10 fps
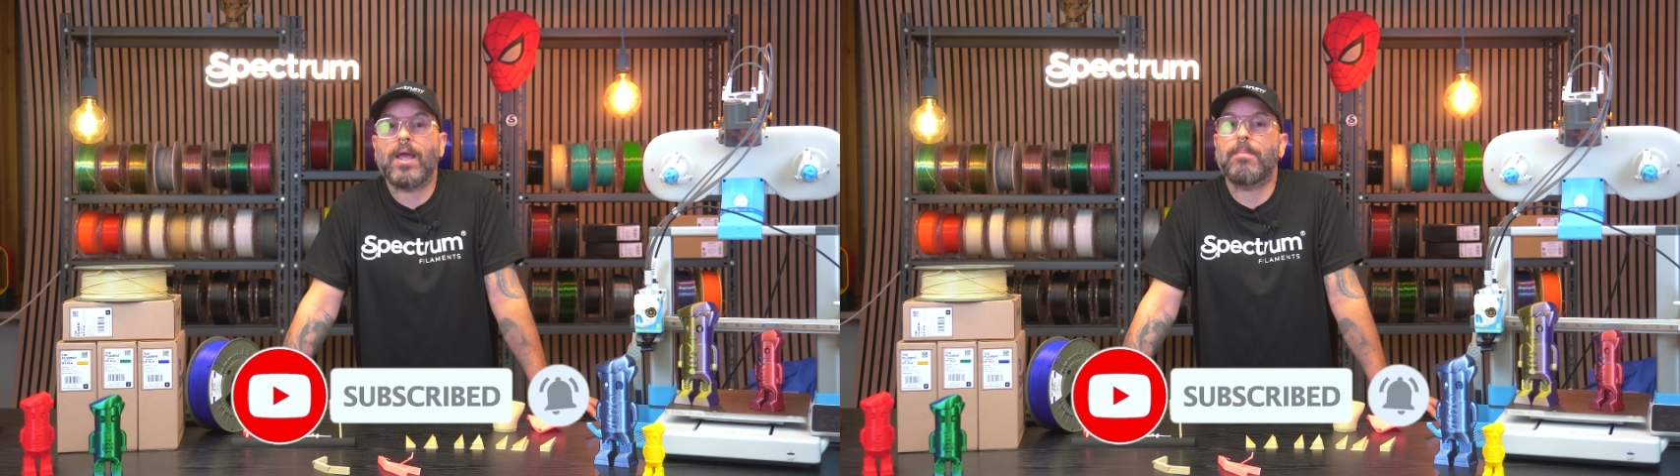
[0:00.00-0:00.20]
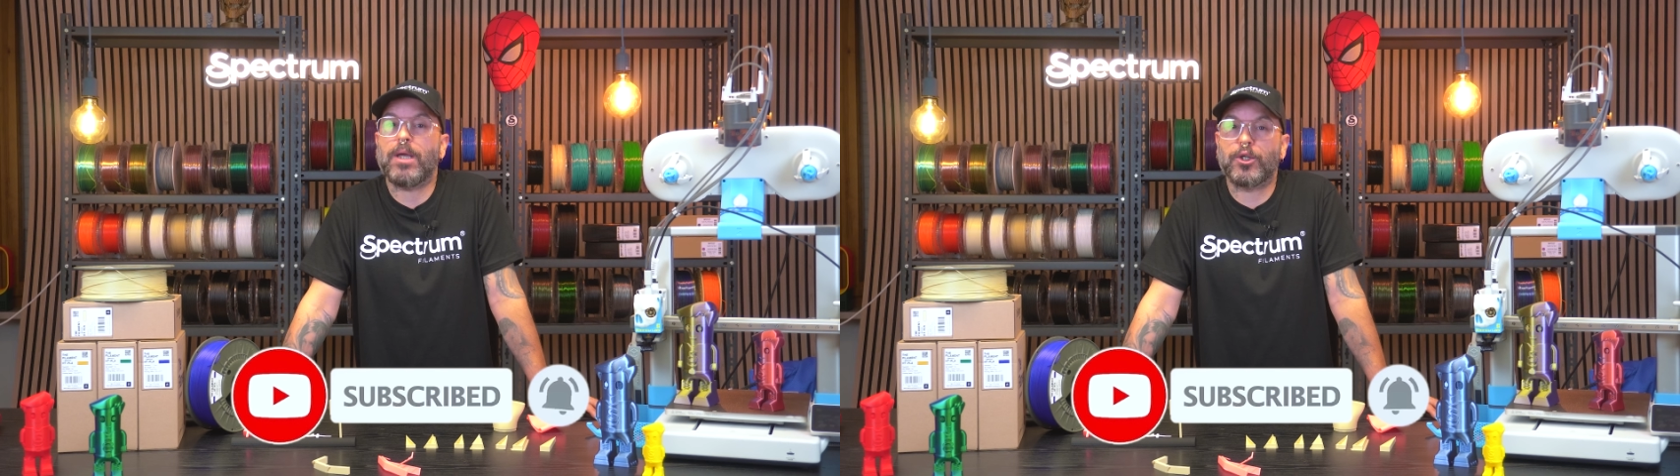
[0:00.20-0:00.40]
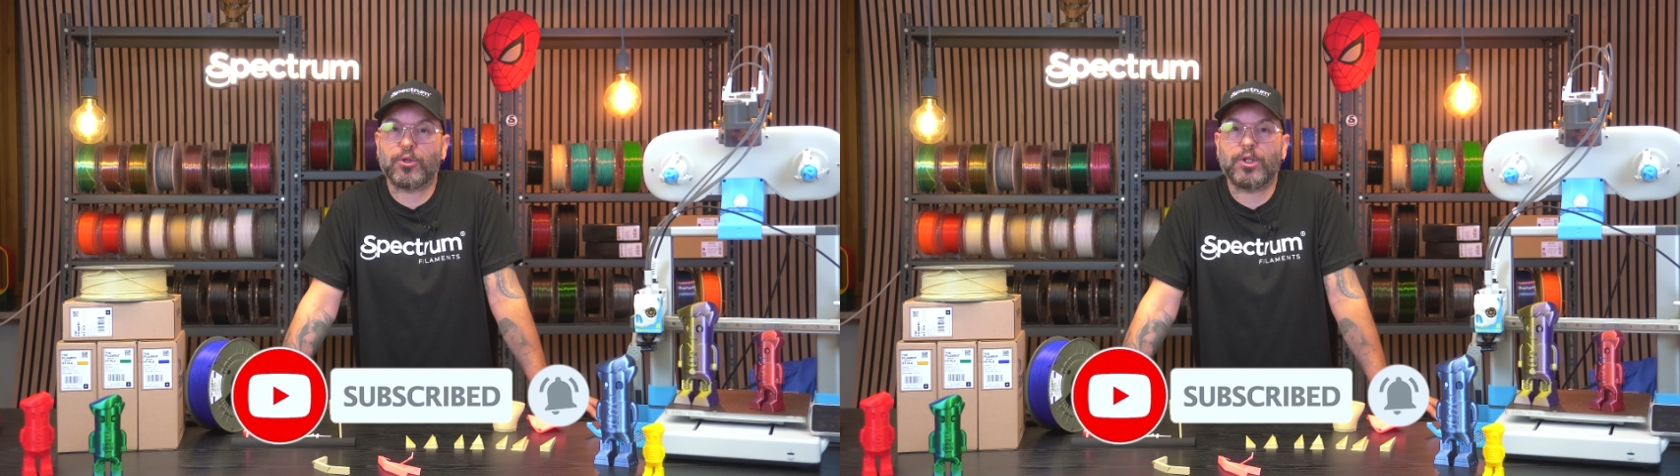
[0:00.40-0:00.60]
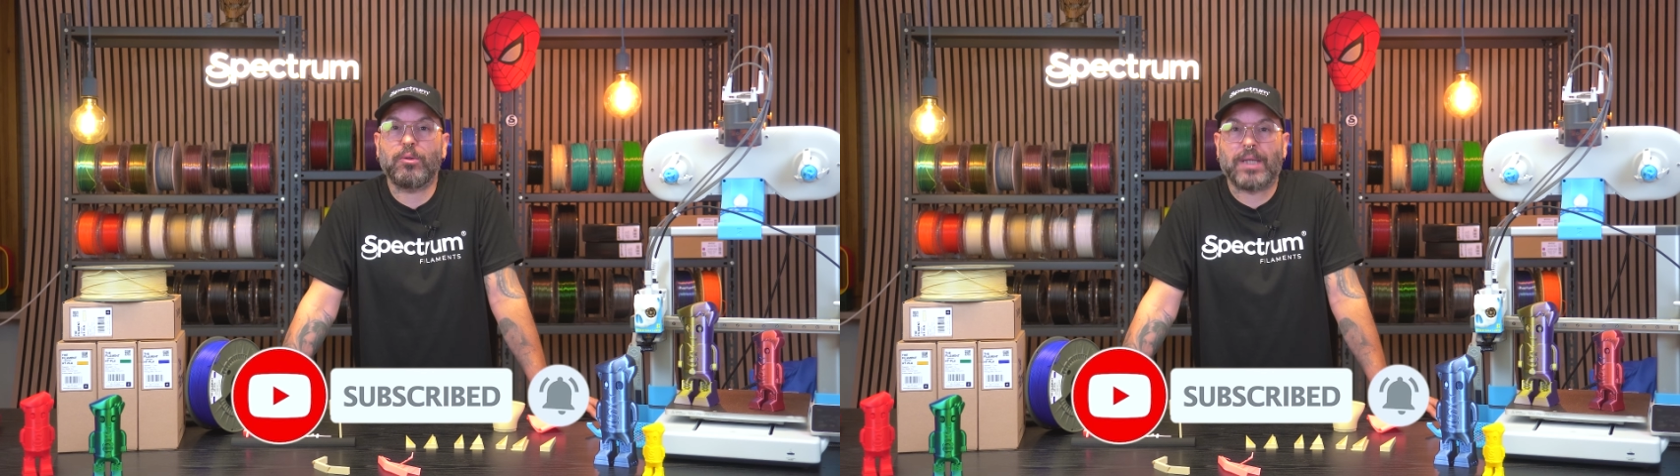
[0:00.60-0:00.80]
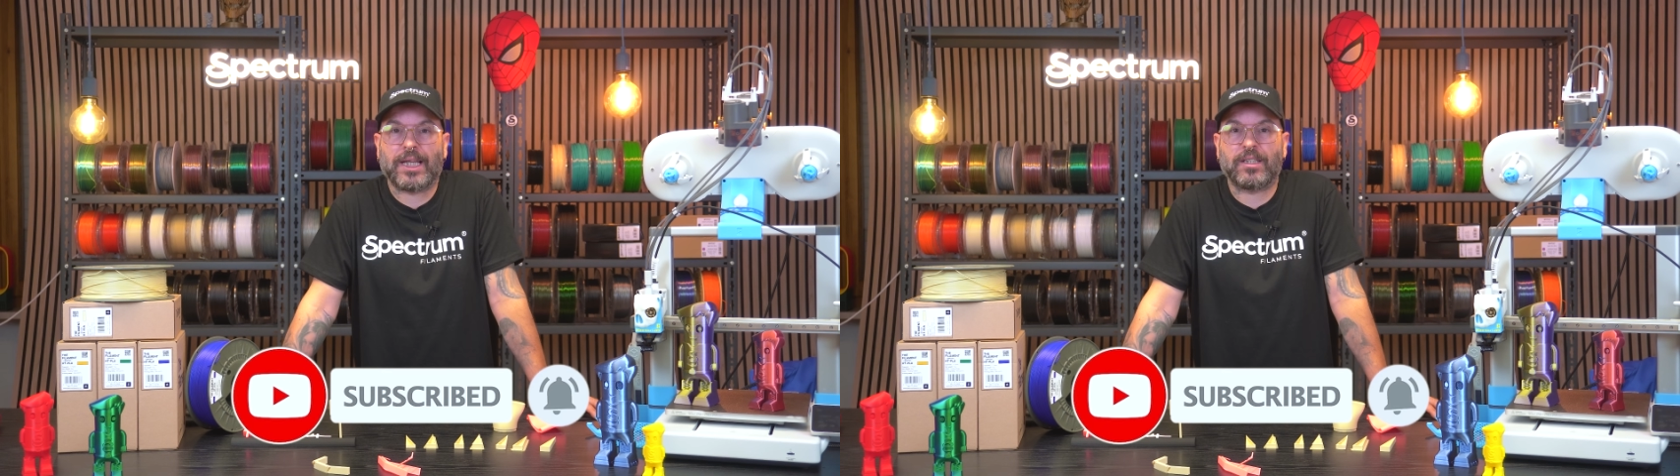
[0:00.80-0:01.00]
and make sure
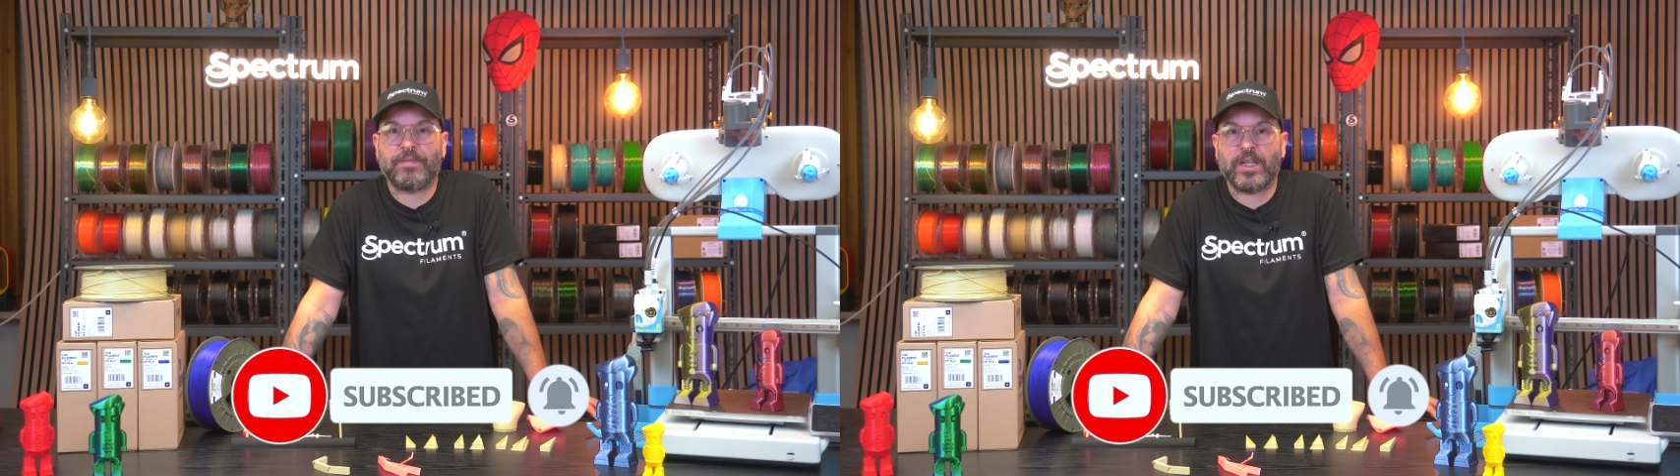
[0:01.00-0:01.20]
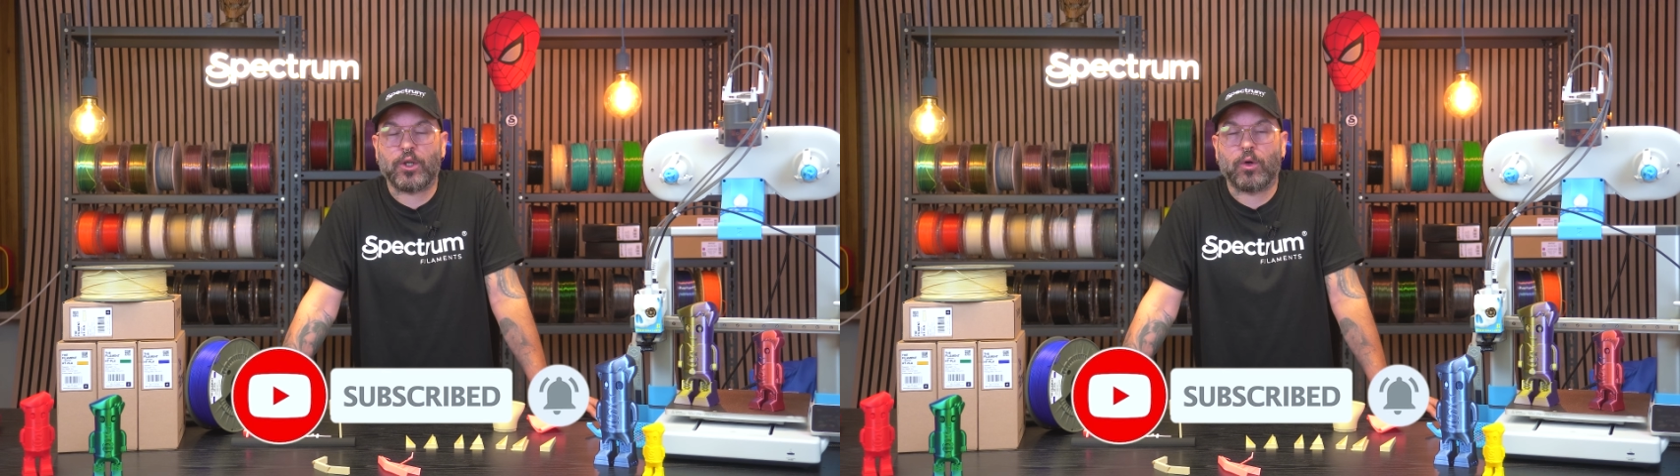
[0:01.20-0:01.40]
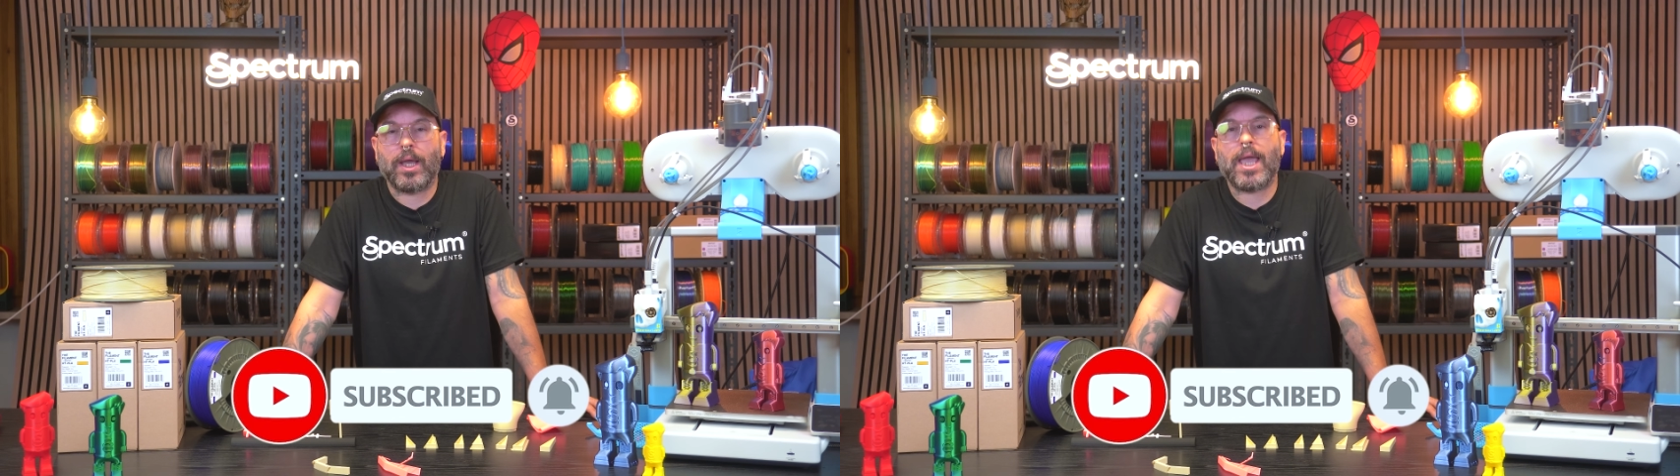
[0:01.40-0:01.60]
you like the video